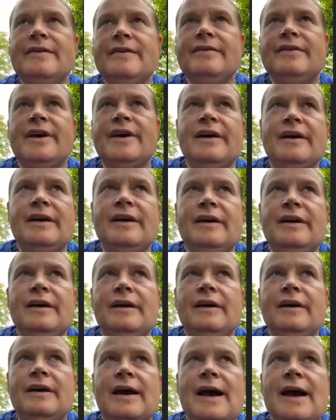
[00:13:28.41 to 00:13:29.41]

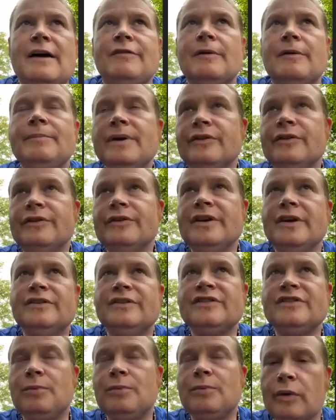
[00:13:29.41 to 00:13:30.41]
they have a built-in
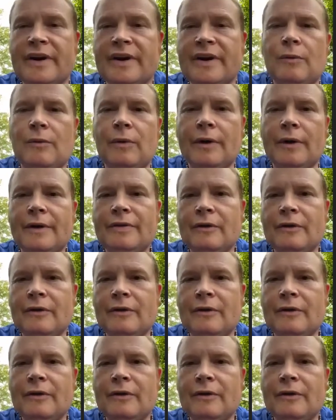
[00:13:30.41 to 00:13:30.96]
support network.